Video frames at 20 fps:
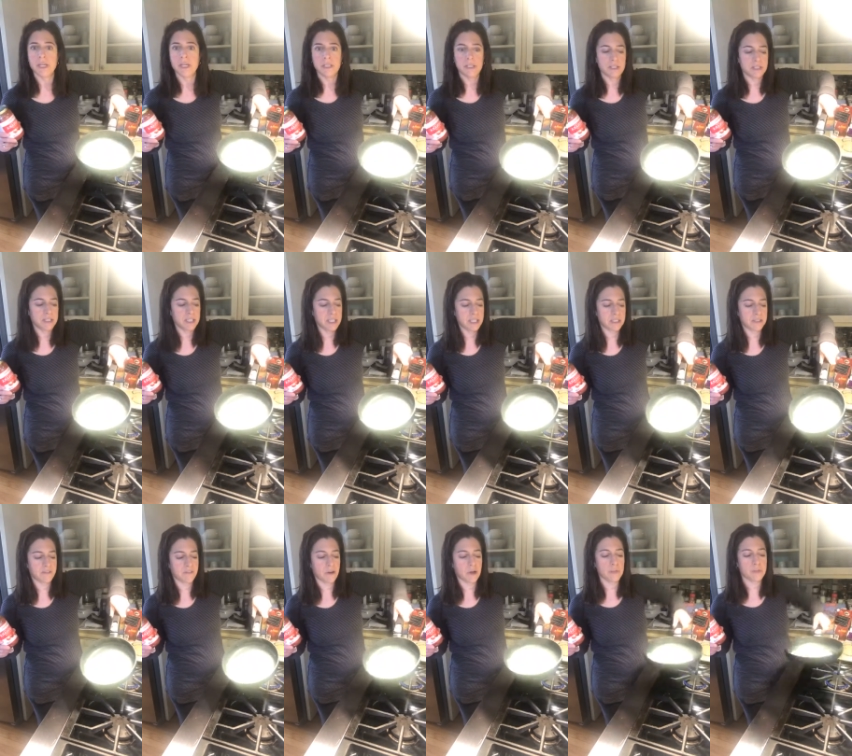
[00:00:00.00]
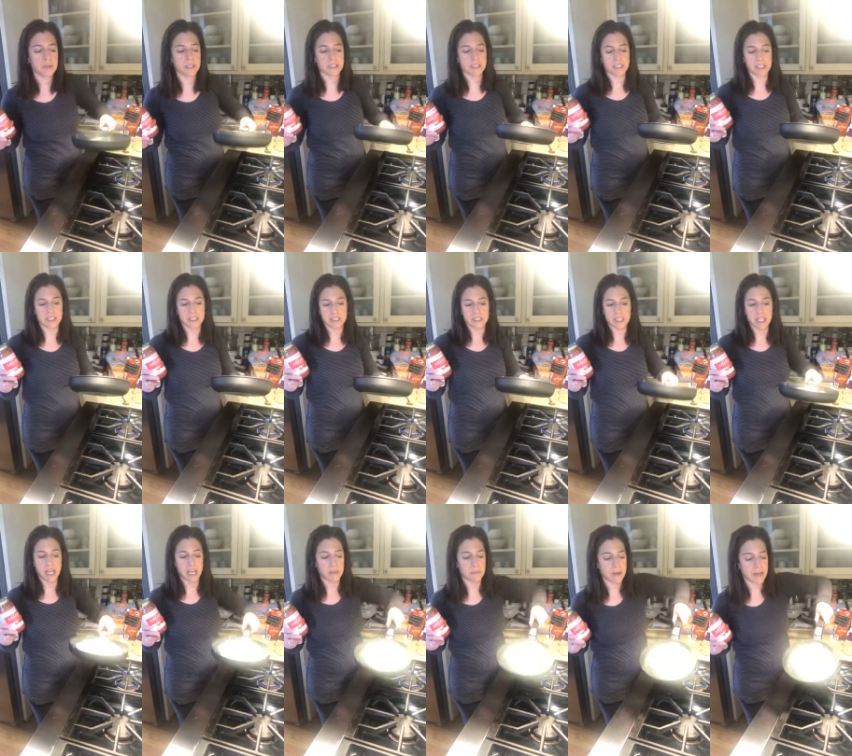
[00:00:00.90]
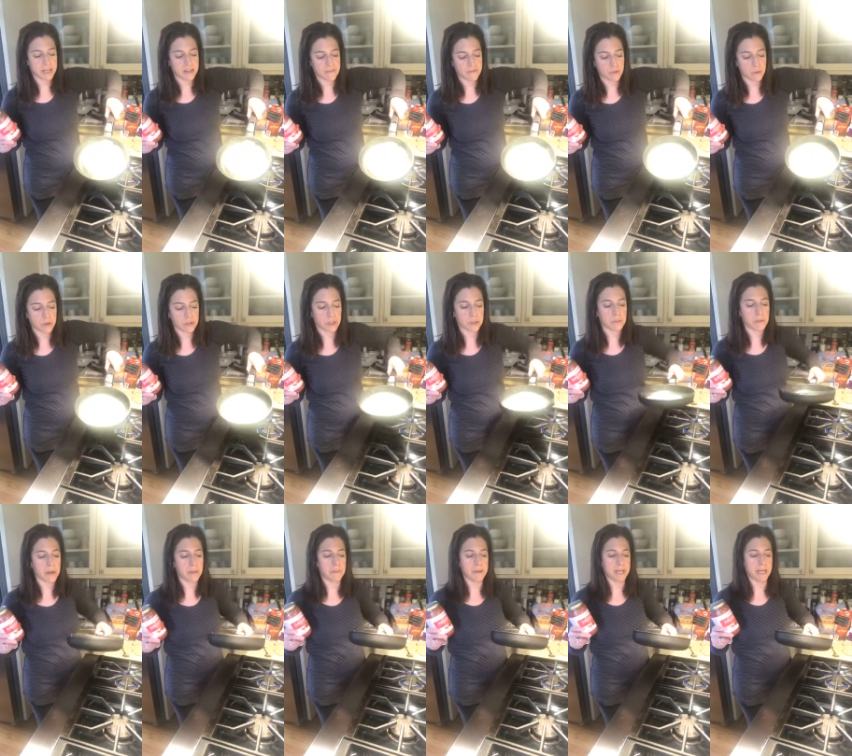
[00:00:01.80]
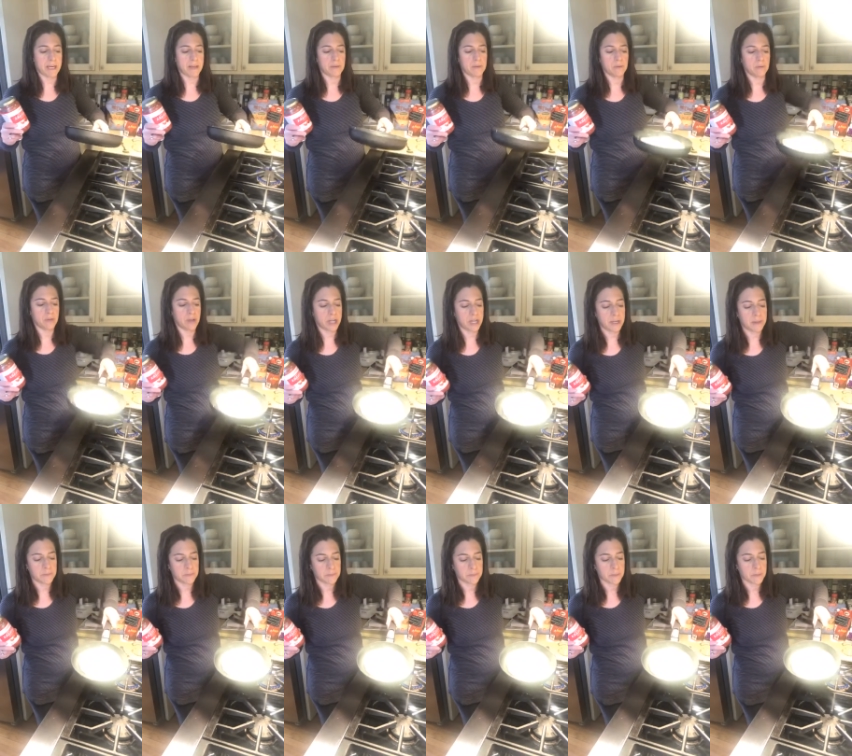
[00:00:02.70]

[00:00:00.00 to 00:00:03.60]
You see it's firm because it can slide back and forth in my pan, right?